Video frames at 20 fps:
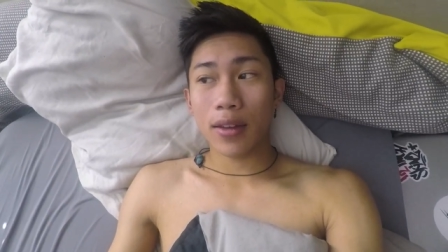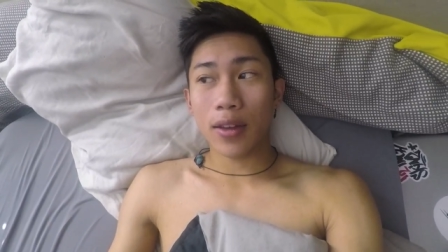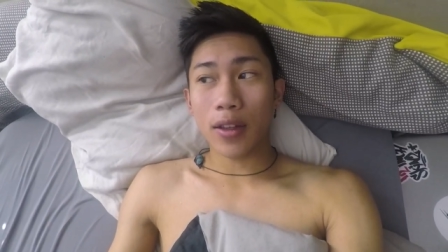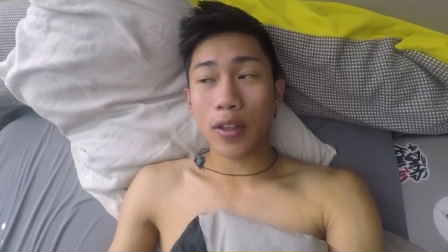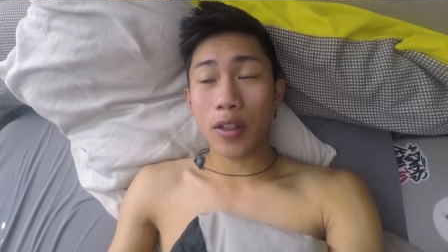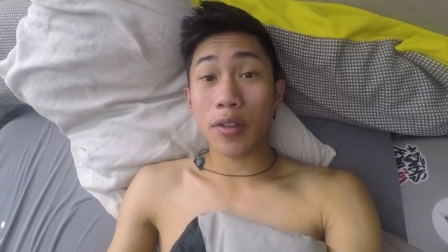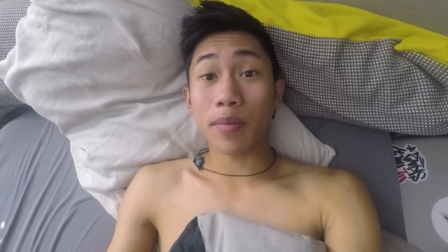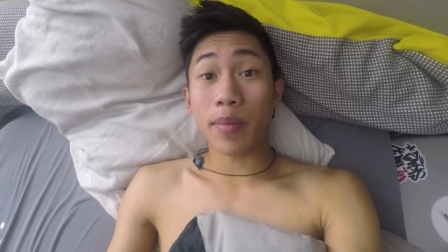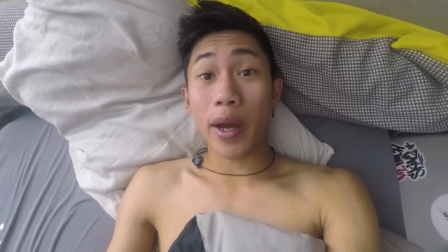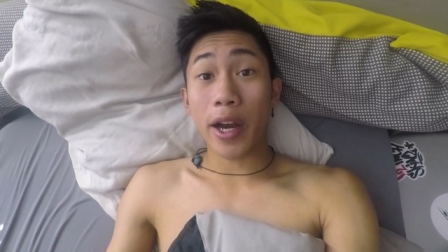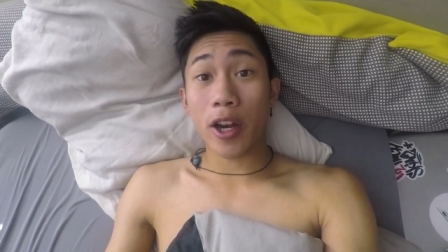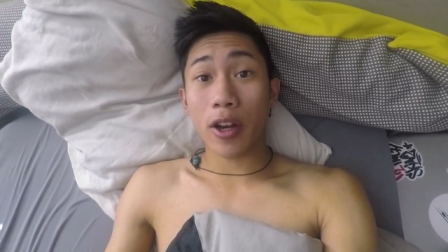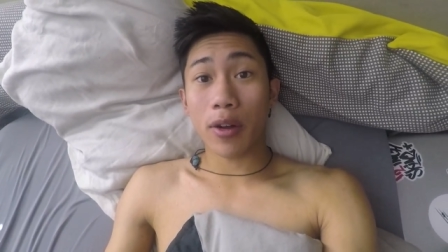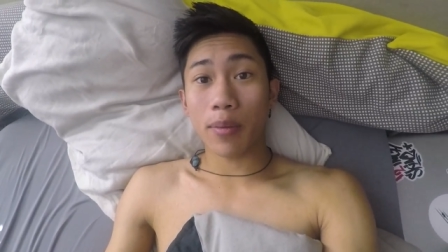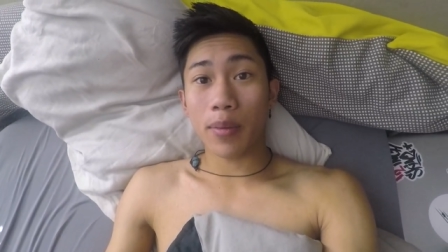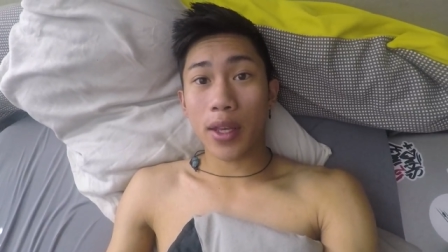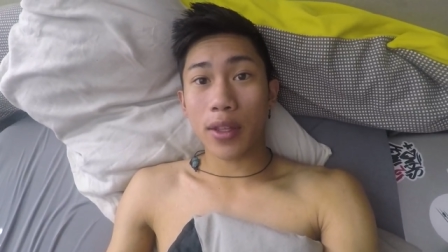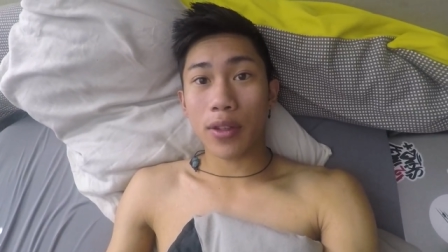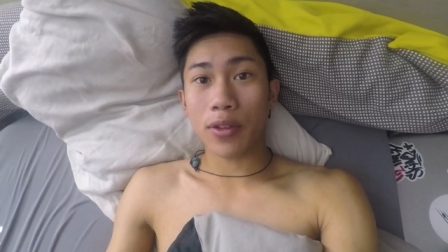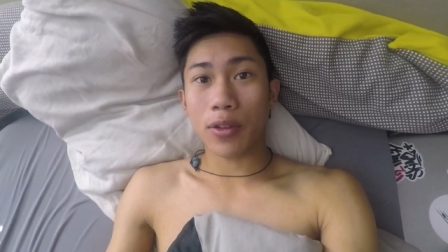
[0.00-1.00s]
inspire
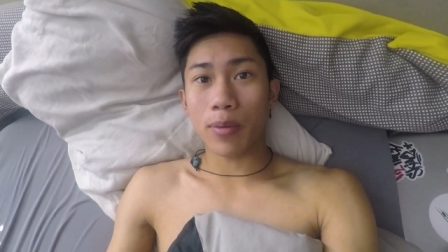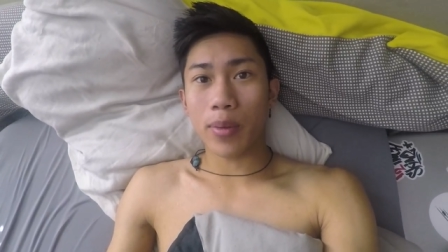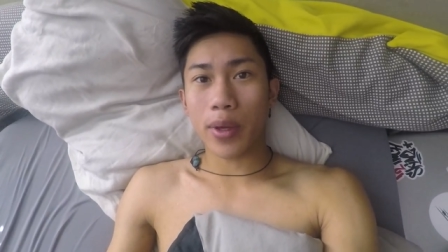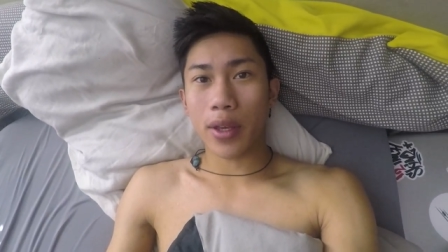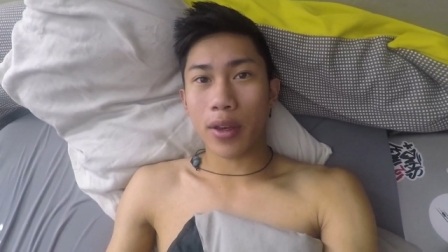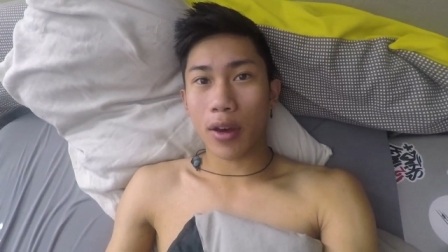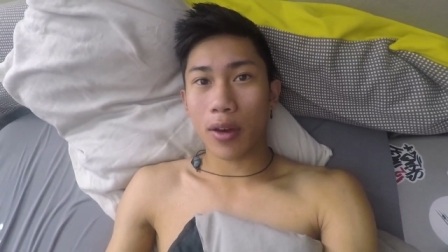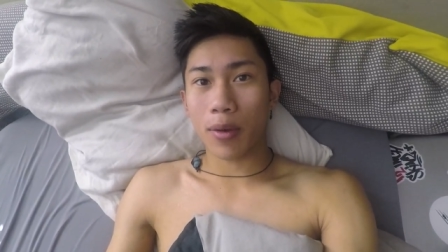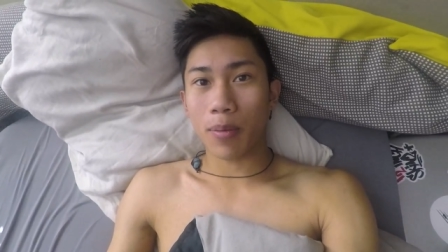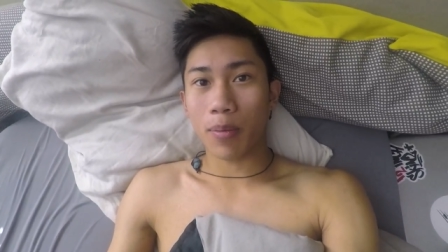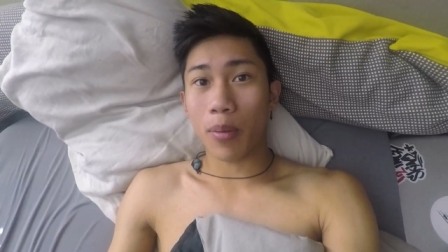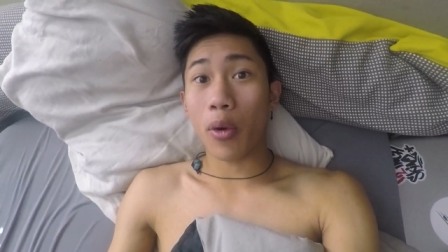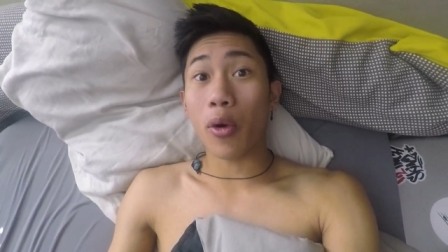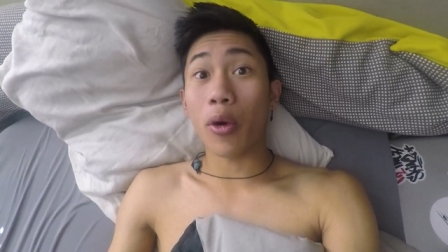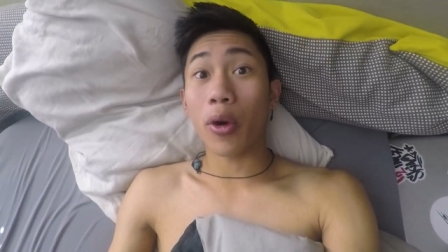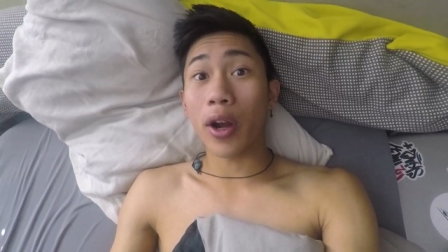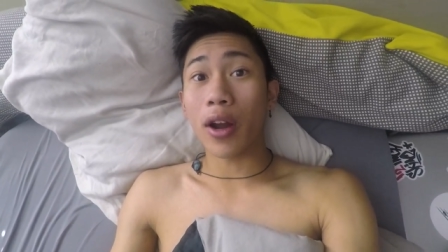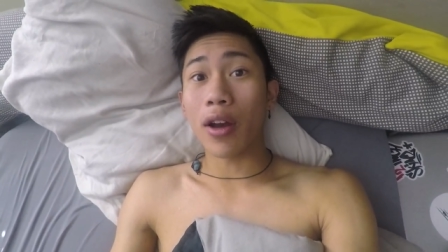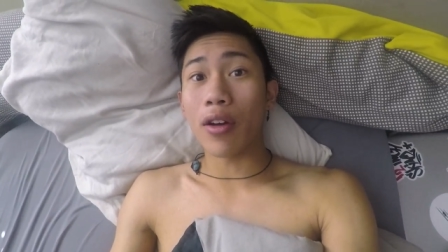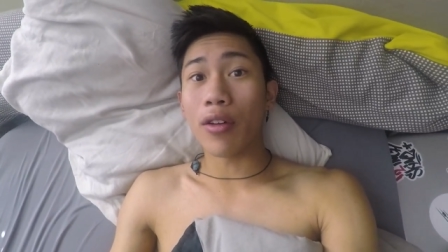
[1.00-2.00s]
me to become
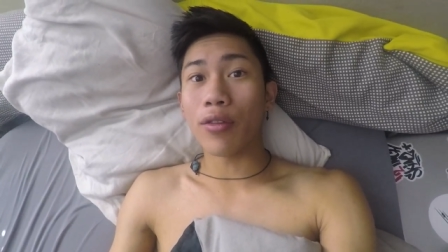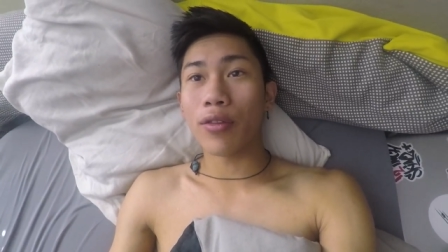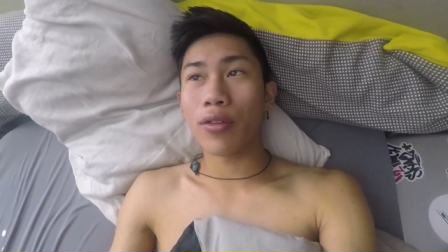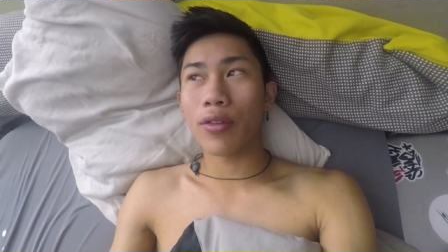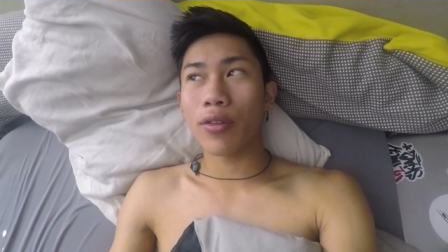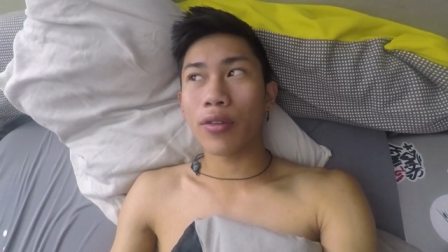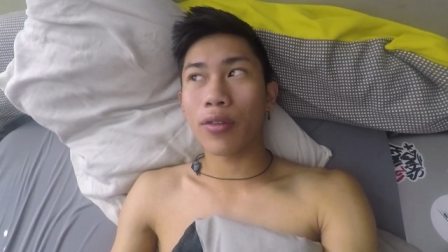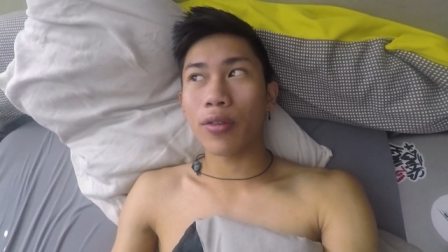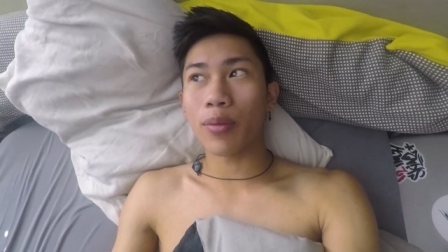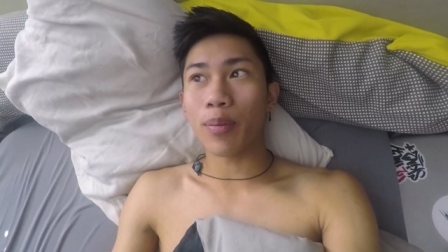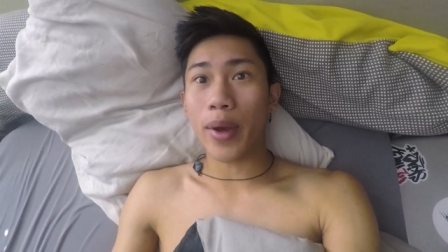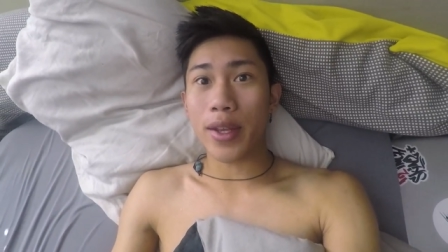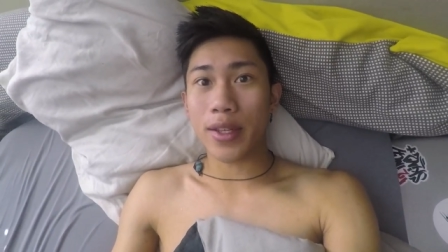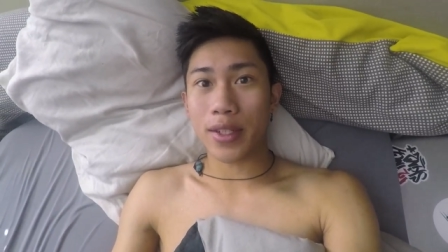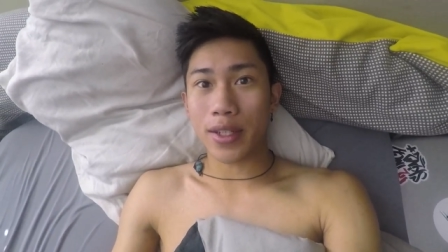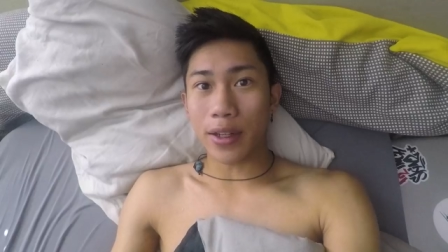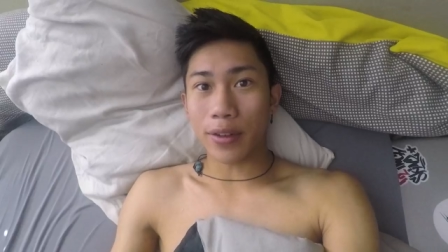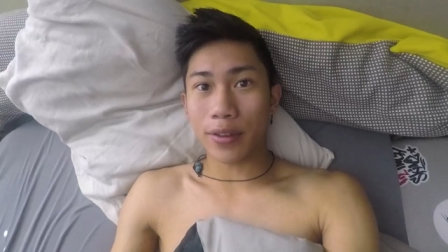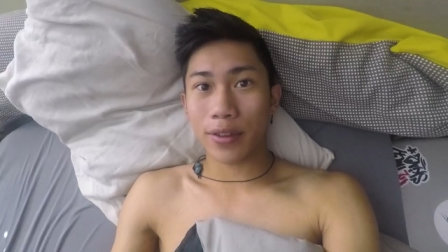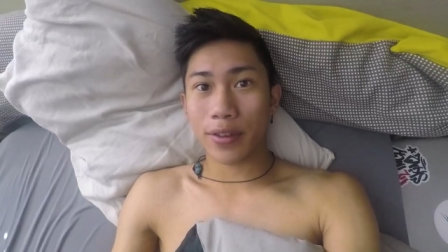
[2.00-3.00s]
more of
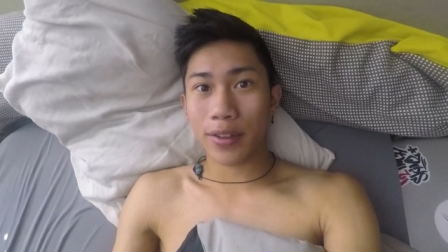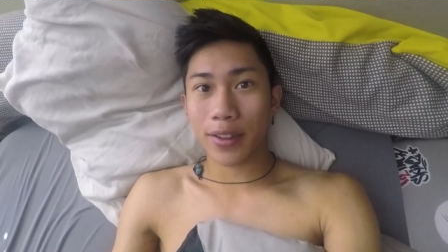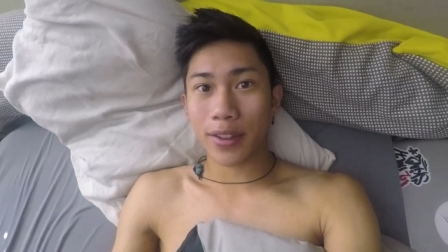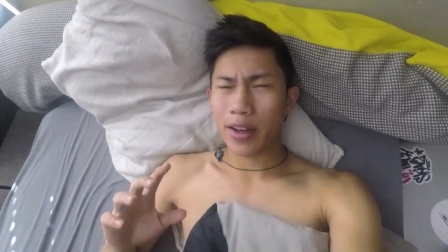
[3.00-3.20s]
myself.